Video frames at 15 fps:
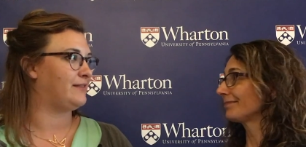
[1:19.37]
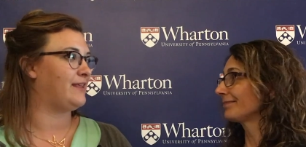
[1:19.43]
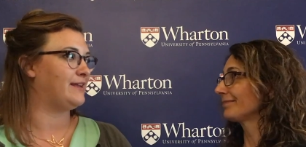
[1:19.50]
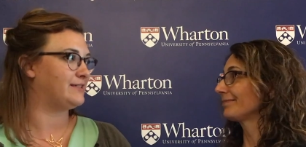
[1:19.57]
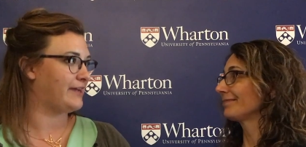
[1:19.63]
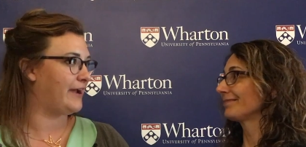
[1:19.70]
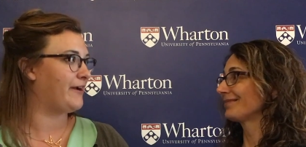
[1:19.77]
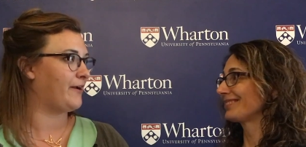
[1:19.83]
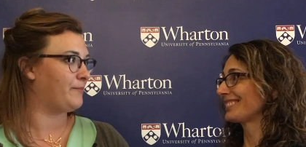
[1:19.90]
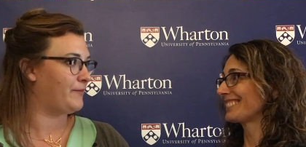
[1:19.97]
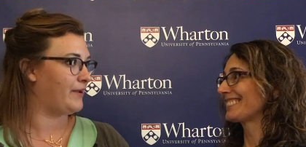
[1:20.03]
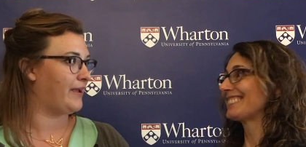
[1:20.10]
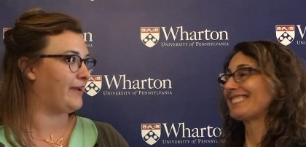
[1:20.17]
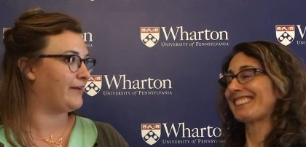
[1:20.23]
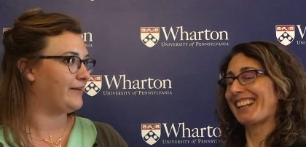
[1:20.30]
Speaker 1: the entire
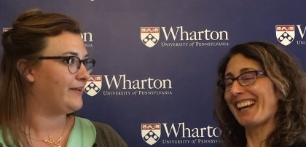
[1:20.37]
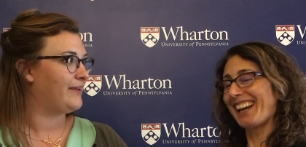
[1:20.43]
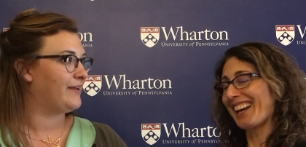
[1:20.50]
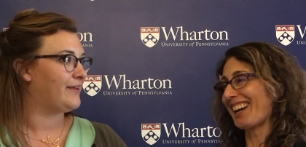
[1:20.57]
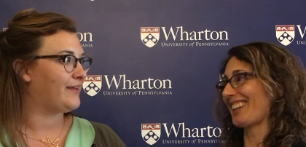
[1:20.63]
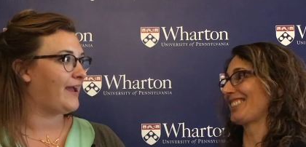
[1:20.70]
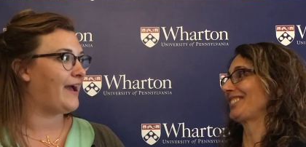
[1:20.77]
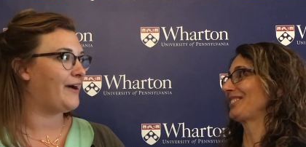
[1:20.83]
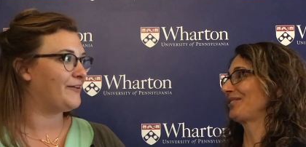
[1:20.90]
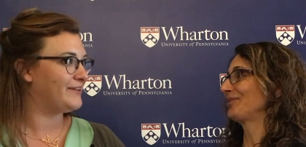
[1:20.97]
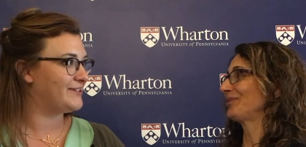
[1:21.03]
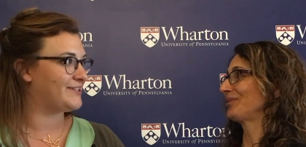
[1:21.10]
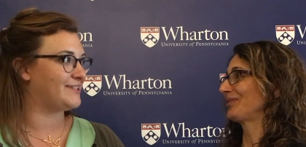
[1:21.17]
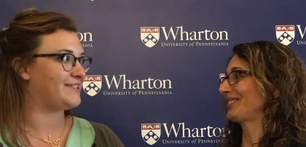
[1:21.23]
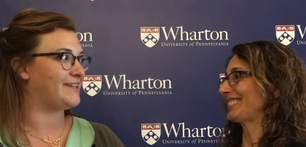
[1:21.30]
company. Yeah. How
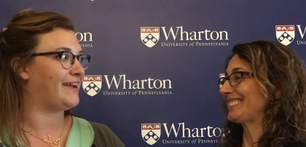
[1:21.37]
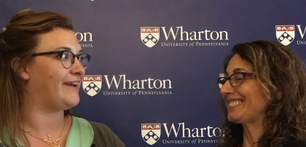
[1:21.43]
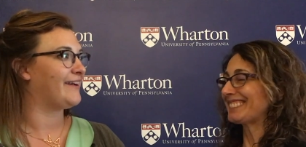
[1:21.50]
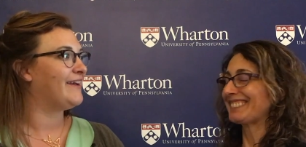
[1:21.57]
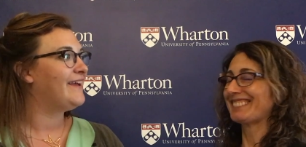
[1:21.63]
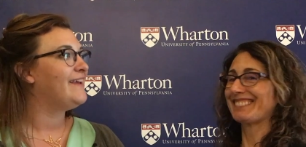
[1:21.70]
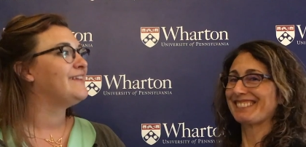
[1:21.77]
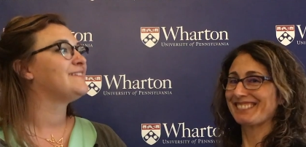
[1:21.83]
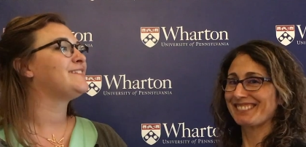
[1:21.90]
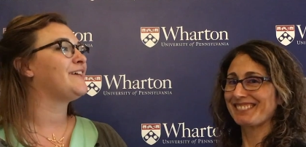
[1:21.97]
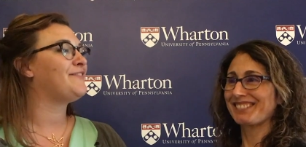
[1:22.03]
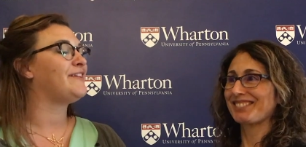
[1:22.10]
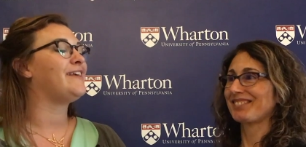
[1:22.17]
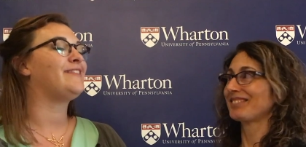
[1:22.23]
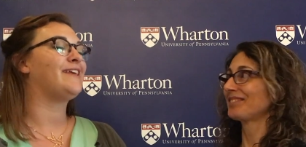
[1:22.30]
interesting.
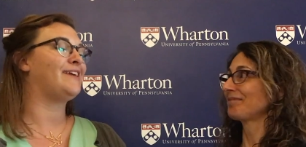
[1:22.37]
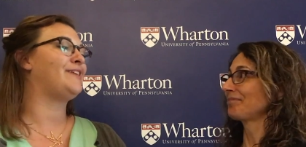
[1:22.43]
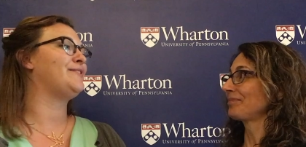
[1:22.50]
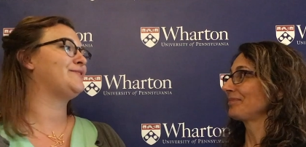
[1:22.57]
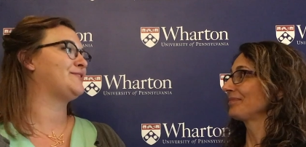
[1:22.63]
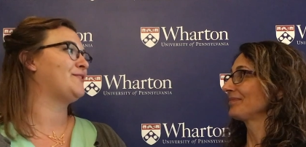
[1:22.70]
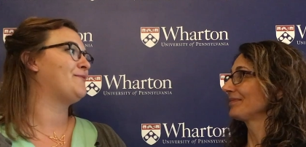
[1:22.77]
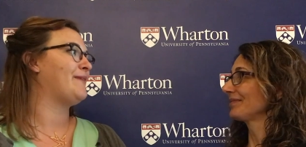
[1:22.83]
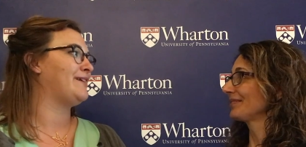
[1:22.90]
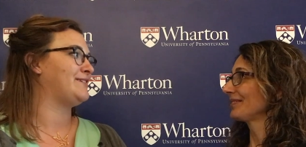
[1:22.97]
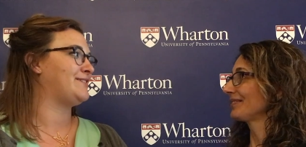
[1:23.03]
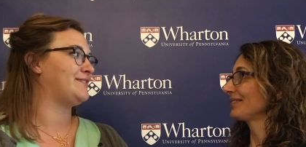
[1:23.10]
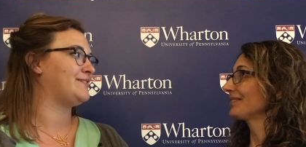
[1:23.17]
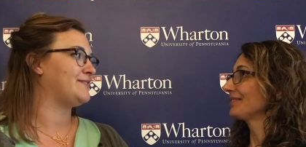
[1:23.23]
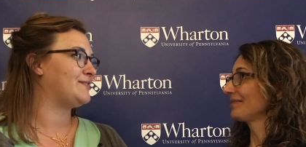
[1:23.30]
Stephanie, thank you so much.
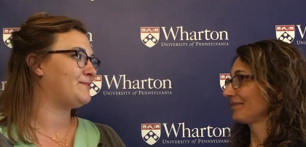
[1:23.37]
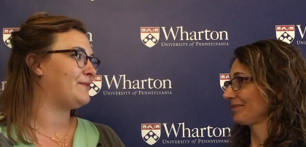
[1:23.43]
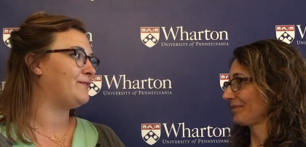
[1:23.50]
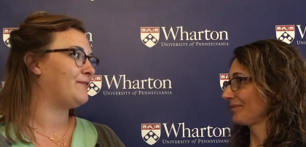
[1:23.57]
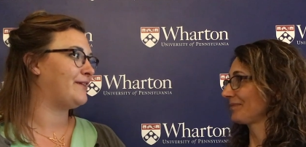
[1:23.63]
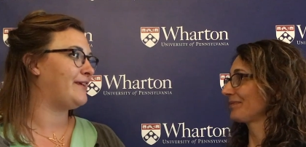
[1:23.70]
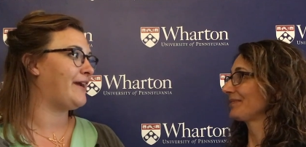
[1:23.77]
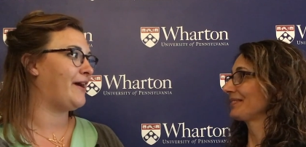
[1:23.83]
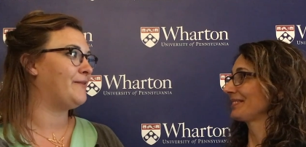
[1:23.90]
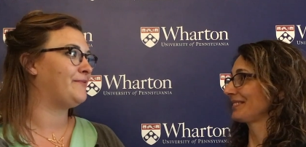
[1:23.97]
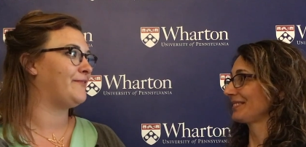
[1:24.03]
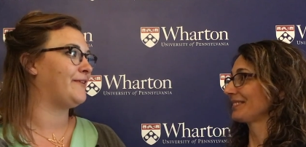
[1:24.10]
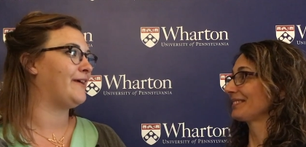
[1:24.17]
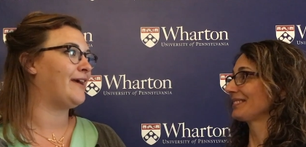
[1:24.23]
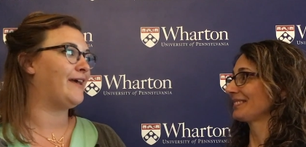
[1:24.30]
This has been really
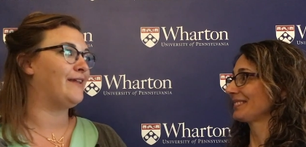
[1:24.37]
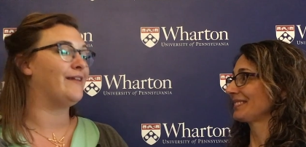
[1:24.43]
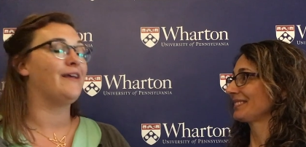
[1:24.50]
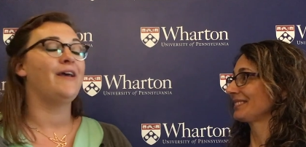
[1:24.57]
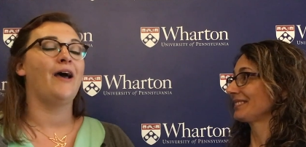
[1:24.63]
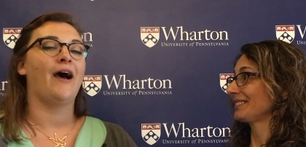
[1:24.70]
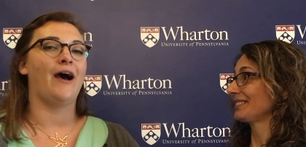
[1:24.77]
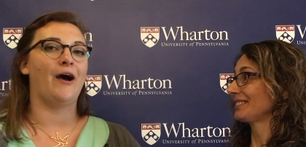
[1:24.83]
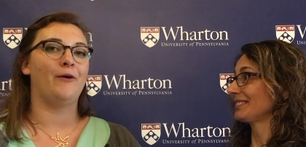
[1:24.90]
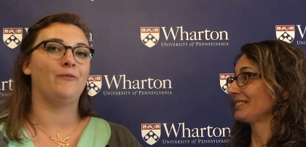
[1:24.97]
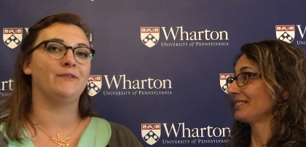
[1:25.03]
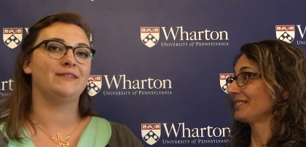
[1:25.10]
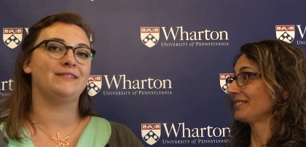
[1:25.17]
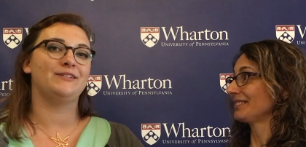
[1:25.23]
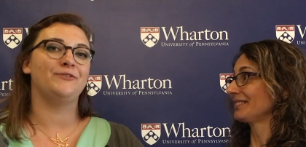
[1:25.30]
helpful, and uh,
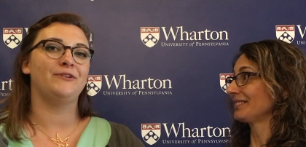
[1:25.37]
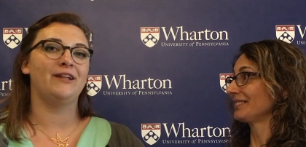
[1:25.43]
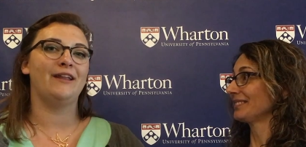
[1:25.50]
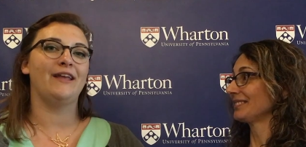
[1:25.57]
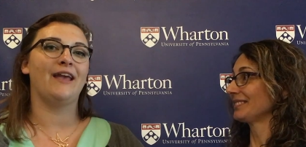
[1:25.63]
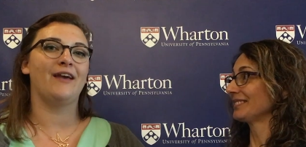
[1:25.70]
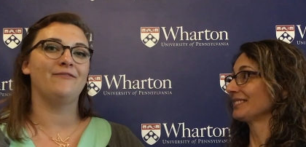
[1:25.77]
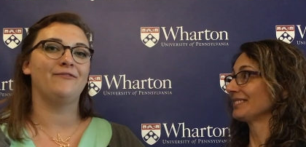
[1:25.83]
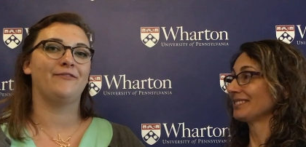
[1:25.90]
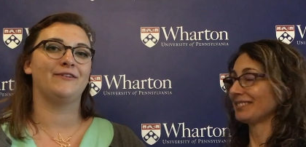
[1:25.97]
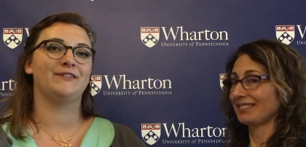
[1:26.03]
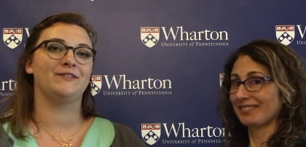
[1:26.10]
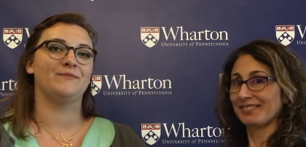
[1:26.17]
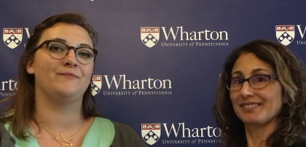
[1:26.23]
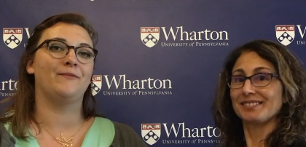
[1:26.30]
we'll just tune in again for
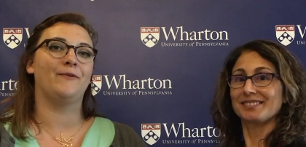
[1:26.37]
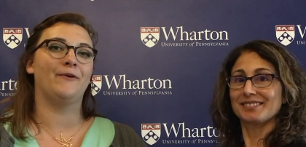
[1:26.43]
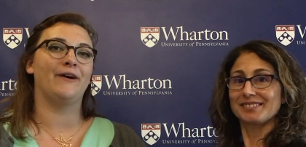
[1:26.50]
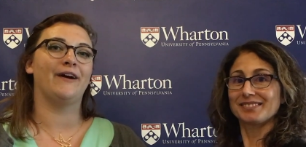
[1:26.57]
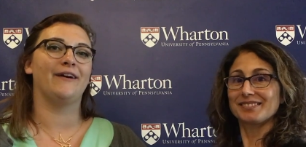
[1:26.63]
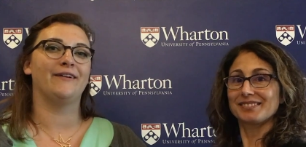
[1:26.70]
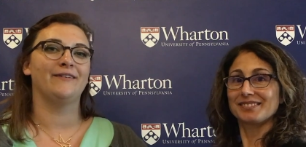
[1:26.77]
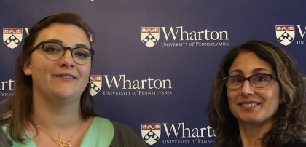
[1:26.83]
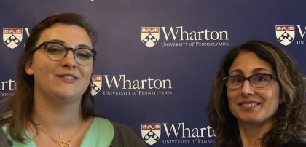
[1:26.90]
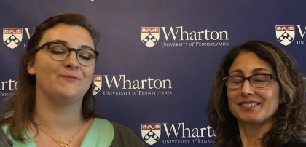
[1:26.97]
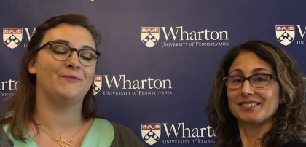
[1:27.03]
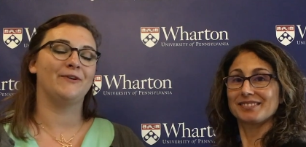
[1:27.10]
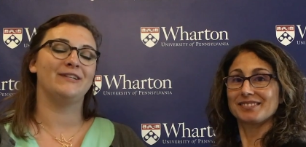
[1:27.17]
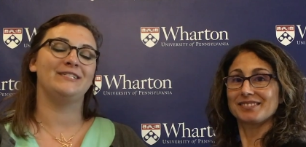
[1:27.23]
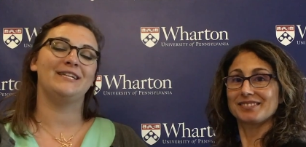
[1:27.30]
some more,
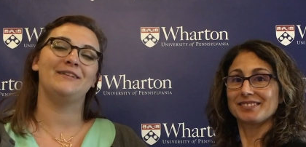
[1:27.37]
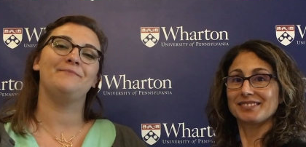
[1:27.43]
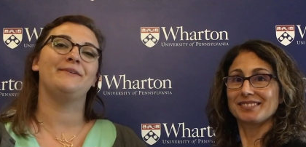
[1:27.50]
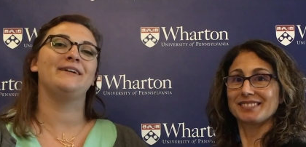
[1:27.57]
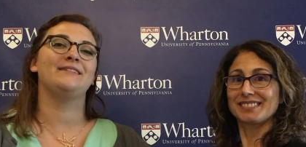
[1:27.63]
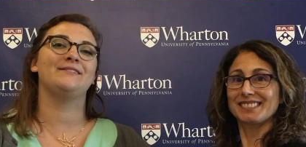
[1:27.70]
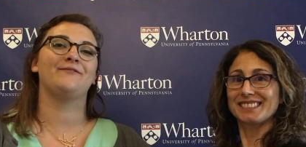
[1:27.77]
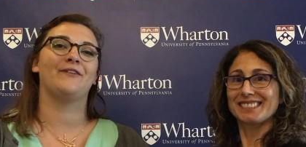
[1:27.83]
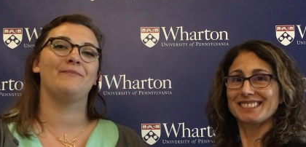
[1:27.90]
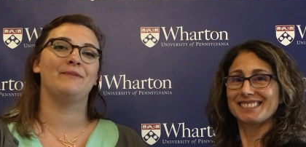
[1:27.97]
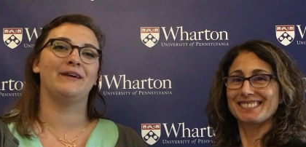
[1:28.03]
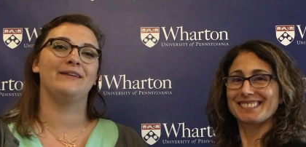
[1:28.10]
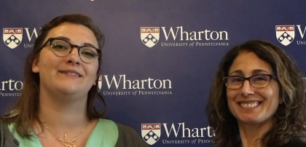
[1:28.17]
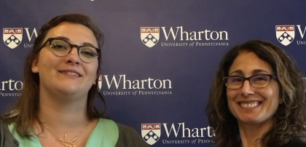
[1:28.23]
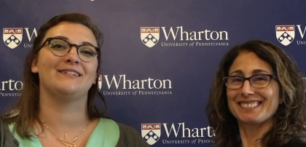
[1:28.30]
some more tidbits from
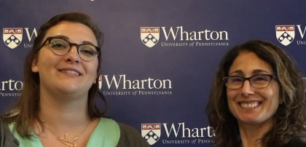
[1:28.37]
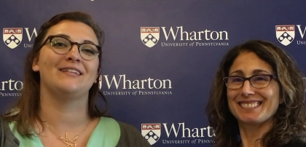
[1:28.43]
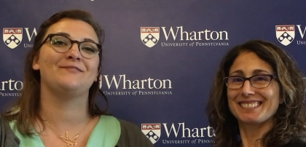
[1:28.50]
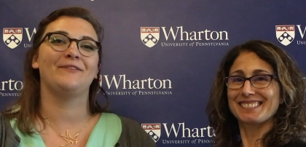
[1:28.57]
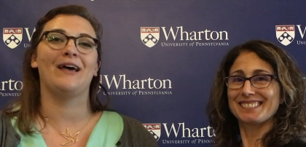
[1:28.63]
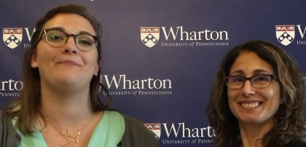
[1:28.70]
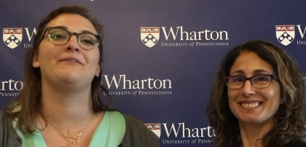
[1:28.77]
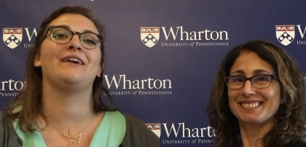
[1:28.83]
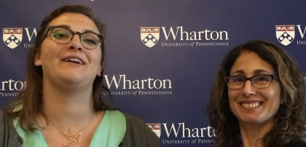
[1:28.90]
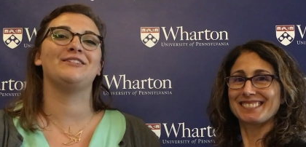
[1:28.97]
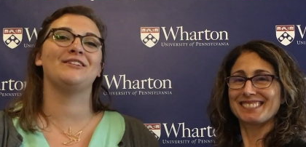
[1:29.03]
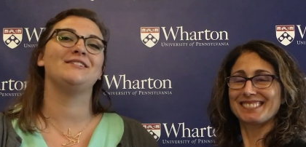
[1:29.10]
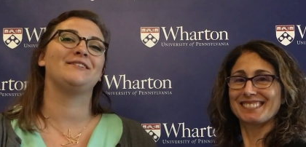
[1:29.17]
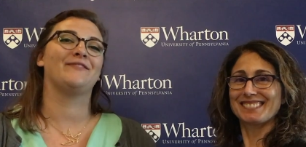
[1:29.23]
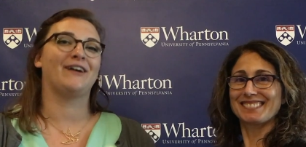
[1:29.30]
the Successful
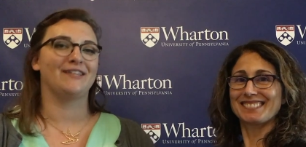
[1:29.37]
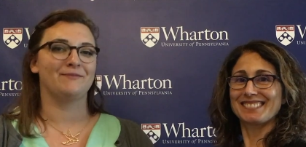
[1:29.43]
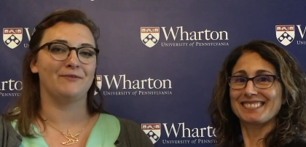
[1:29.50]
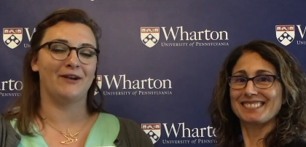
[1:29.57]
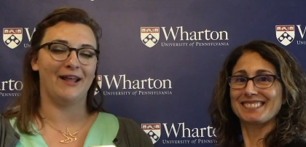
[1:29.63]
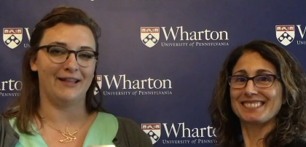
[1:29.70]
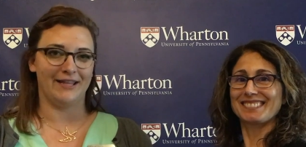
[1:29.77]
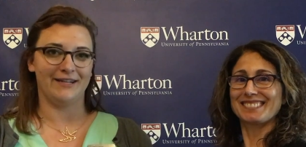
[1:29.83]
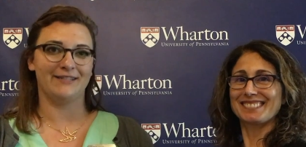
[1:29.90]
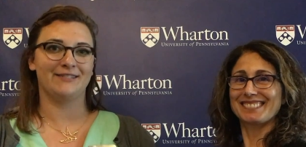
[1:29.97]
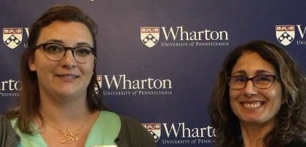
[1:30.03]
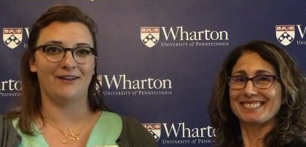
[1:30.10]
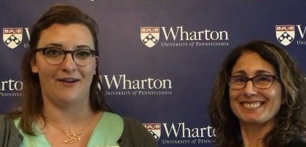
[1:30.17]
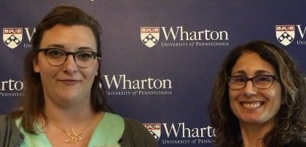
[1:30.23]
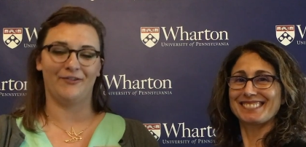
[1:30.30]
Applications of Customer
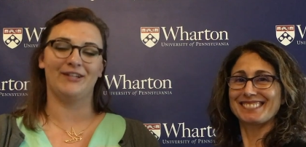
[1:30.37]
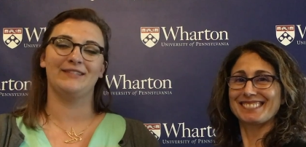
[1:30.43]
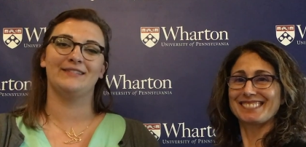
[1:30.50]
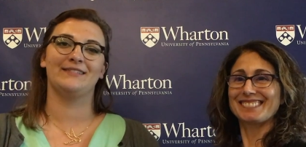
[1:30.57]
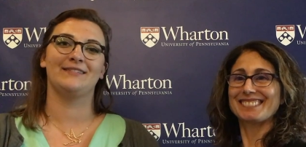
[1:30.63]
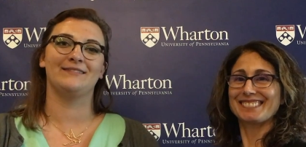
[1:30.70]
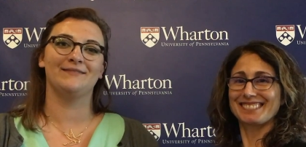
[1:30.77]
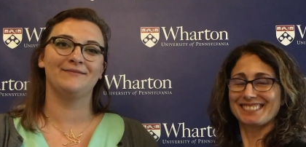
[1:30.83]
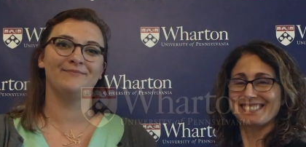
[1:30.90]
Analytics Conference.